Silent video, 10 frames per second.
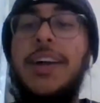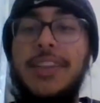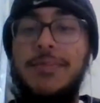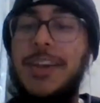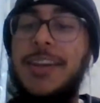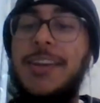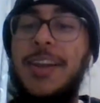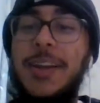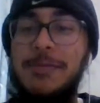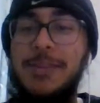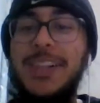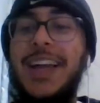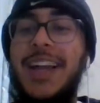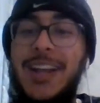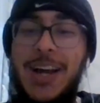It's very relatable.
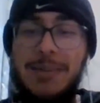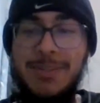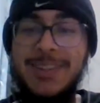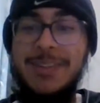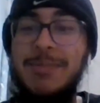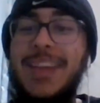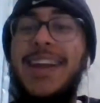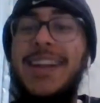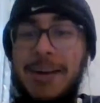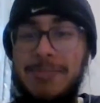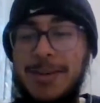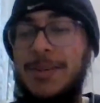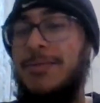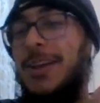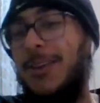It happens to me. It happened
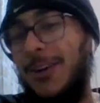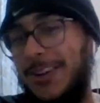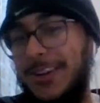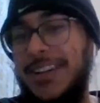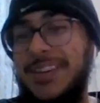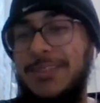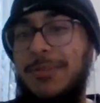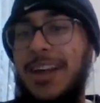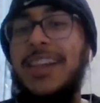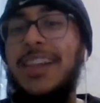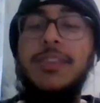to me a lot today as well.